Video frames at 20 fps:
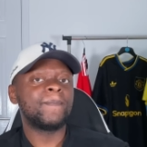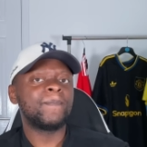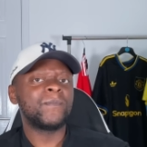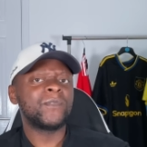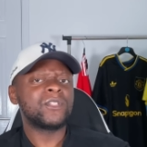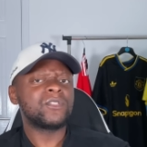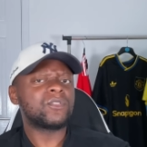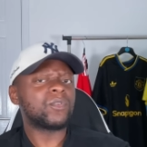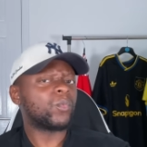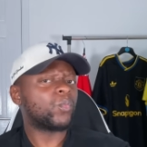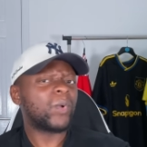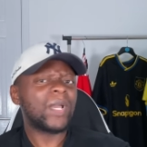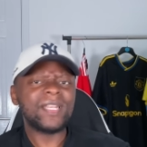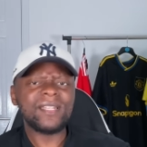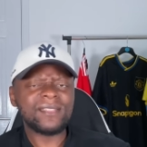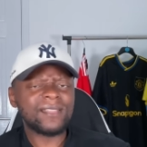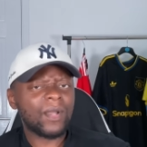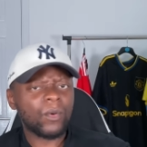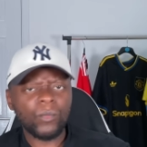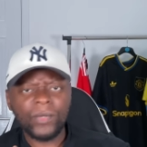So when is
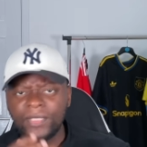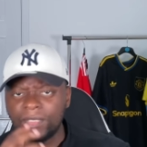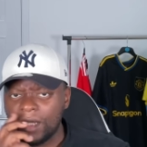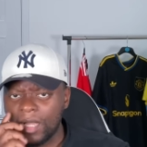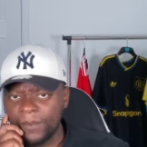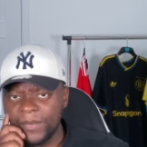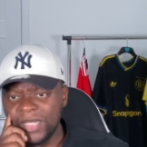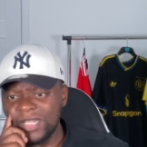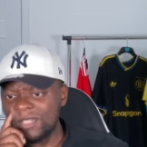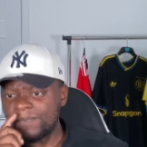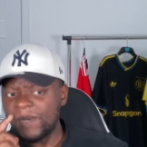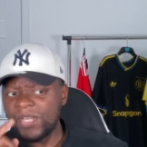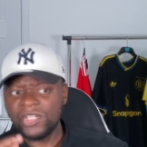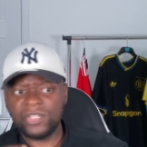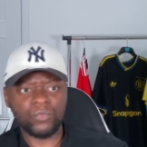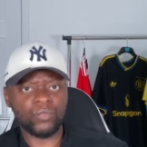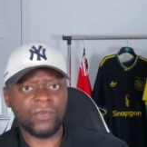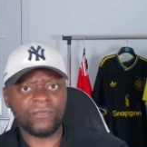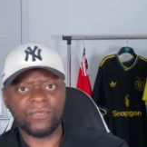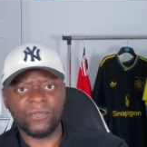that win coming, especially
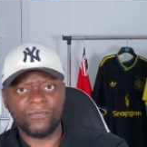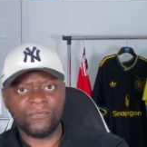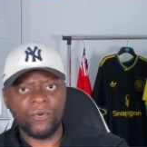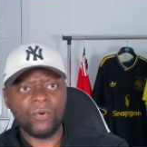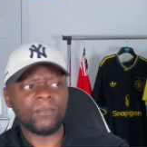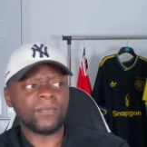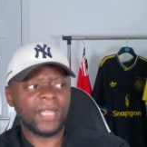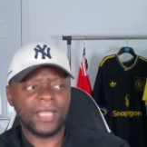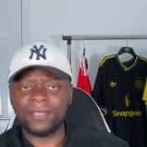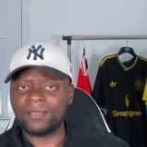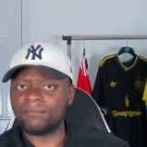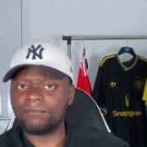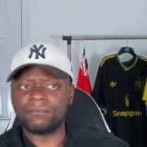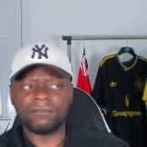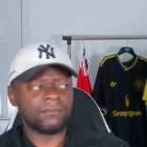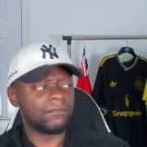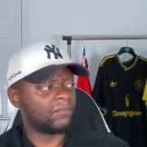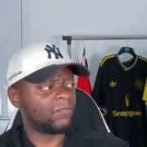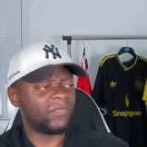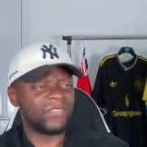with the form that
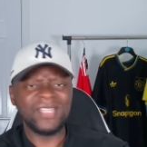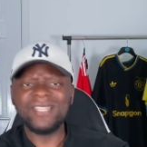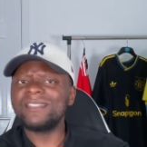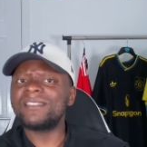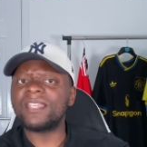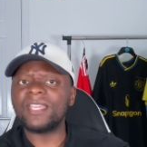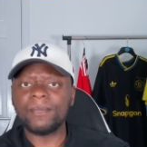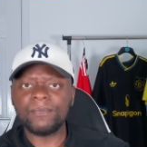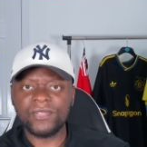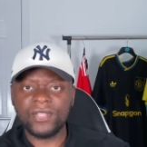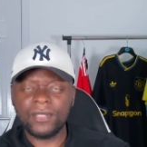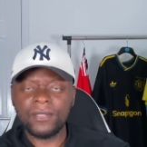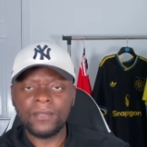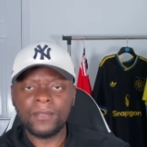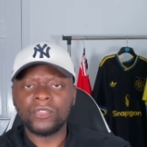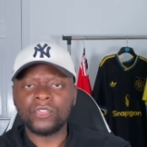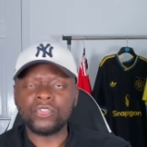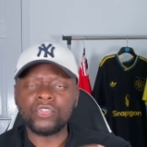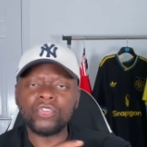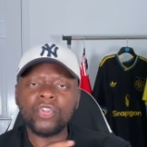this team's in?
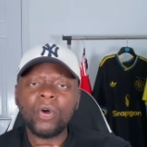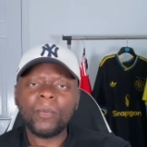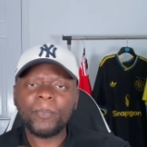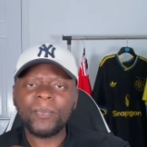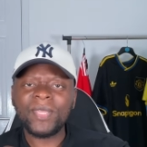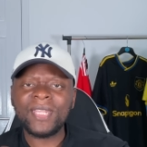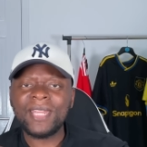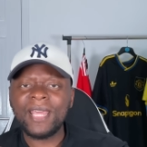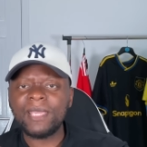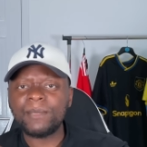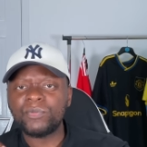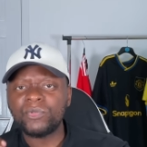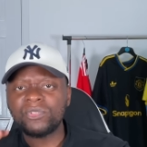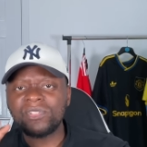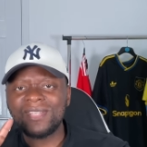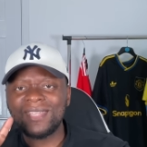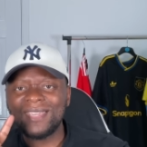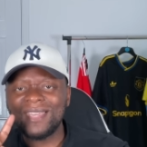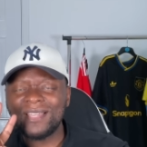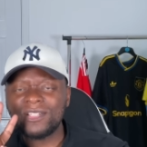Not being able
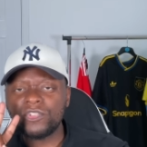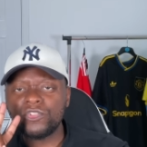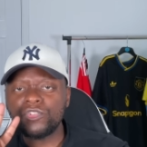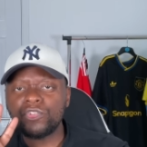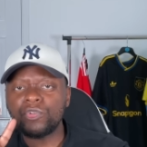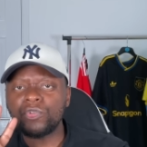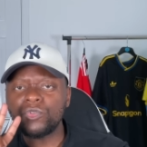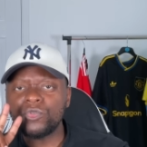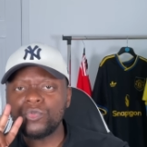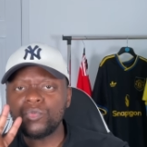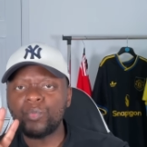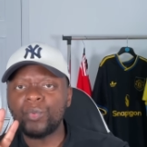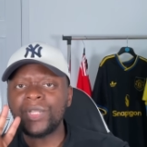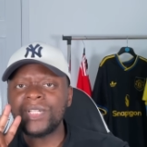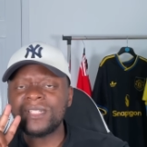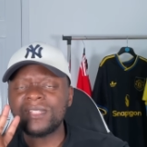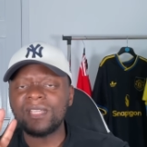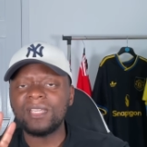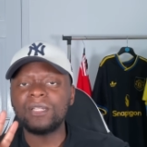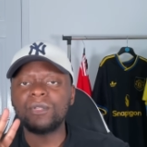to get 2
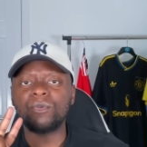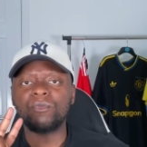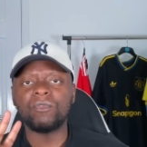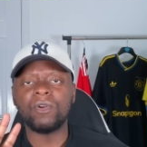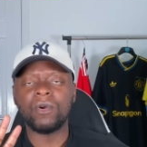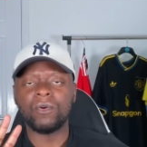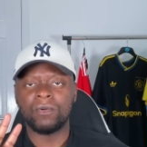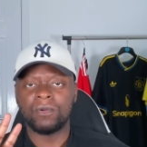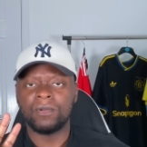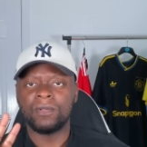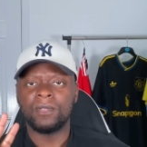wins in a row